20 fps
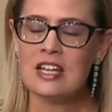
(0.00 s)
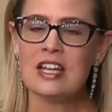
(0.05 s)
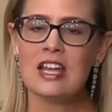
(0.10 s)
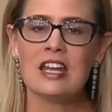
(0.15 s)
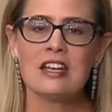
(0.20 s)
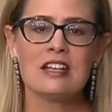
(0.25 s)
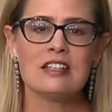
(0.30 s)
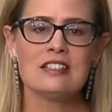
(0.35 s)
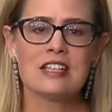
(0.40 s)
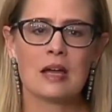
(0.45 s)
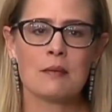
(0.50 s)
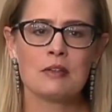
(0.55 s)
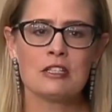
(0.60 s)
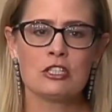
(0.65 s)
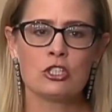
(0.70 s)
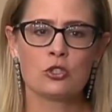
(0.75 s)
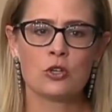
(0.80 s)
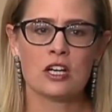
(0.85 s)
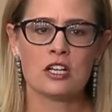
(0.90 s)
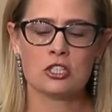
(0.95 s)
In a
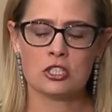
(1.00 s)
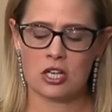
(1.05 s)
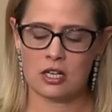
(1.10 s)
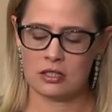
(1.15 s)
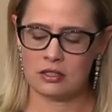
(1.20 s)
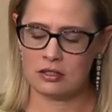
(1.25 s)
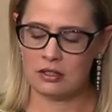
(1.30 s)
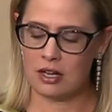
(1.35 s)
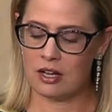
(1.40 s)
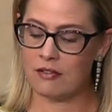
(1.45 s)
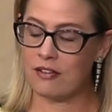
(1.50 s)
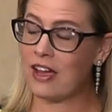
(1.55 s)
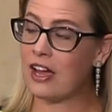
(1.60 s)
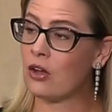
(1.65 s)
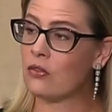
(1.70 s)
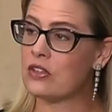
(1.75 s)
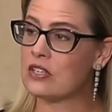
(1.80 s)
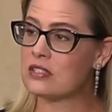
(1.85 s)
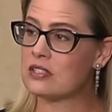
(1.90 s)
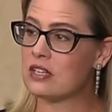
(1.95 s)
demonstration of
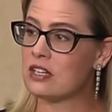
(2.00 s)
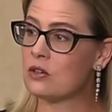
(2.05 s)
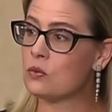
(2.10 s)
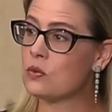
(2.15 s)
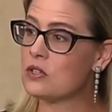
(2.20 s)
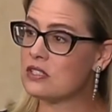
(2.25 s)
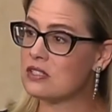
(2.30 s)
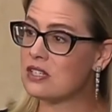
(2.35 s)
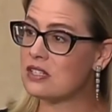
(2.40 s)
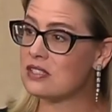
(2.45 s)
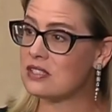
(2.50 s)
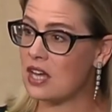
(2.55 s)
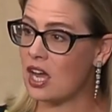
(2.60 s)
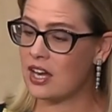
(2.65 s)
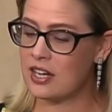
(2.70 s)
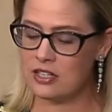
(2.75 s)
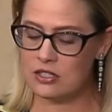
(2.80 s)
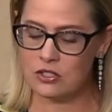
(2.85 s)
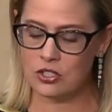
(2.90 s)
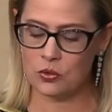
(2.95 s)
how the Senate was
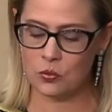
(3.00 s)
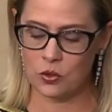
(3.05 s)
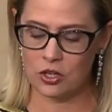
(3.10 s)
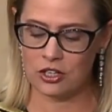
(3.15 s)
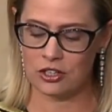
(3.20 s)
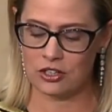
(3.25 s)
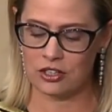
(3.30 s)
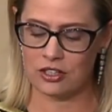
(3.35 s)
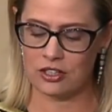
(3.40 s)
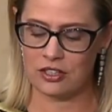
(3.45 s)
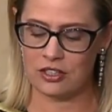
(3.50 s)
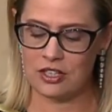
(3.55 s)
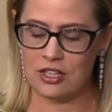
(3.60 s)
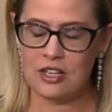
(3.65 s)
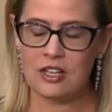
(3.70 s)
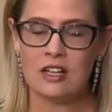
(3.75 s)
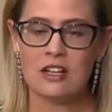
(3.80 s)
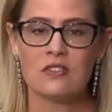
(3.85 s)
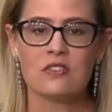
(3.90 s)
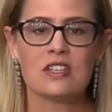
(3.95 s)
designed to work,
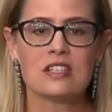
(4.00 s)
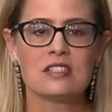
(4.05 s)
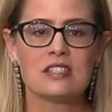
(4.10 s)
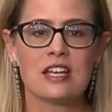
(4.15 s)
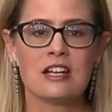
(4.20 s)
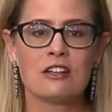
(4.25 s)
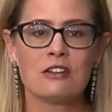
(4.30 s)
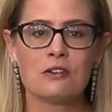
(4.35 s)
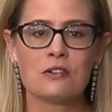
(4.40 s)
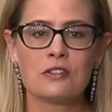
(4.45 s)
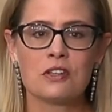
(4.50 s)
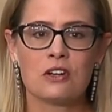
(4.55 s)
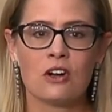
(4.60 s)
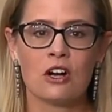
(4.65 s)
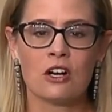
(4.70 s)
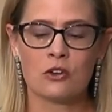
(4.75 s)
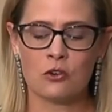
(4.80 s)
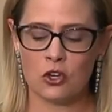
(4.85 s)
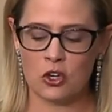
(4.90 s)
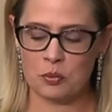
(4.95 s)
the senators in
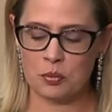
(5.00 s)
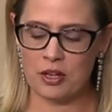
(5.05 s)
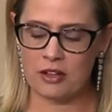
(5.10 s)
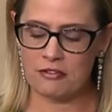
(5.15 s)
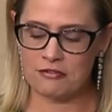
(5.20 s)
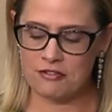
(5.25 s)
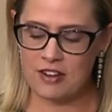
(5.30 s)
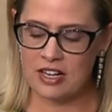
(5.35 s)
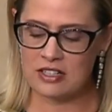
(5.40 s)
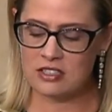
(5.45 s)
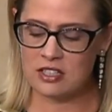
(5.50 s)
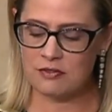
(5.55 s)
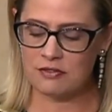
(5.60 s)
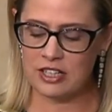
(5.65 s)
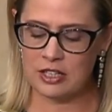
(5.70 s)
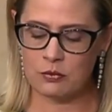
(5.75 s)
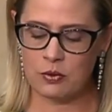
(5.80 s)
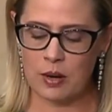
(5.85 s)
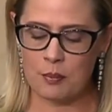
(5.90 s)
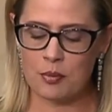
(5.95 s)
our group
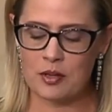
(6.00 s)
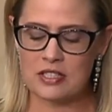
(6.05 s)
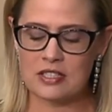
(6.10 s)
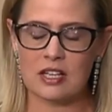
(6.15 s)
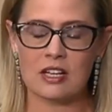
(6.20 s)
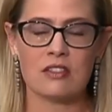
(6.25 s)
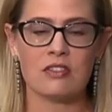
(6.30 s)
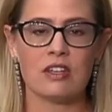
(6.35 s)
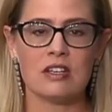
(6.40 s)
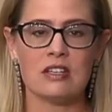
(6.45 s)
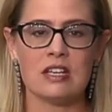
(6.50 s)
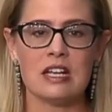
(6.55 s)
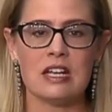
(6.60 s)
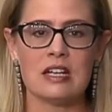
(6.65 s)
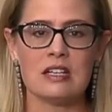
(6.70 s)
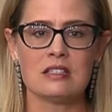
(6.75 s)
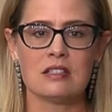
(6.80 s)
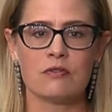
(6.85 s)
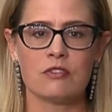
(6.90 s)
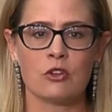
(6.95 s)
effectively represented the
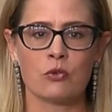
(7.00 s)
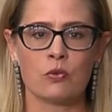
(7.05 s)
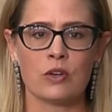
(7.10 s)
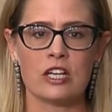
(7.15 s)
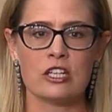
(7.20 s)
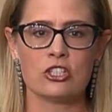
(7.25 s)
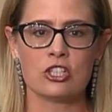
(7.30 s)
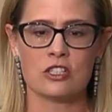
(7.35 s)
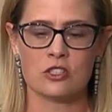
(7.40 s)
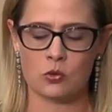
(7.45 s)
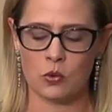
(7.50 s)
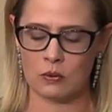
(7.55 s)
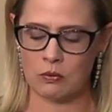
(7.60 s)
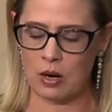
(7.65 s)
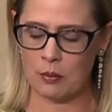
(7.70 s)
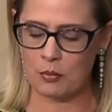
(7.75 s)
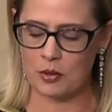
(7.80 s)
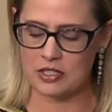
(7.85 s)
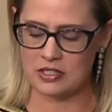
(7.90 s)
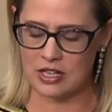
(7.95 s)
needs of the regions we
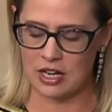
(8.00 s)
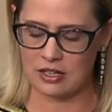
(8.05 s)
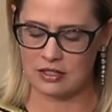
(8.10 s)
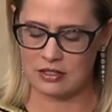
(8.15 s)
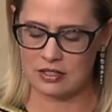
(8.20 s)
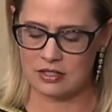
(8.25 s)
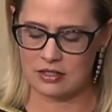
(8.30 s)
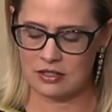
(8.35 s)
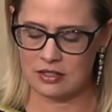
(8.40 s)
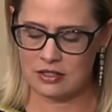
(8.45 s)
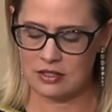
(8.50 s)
represent.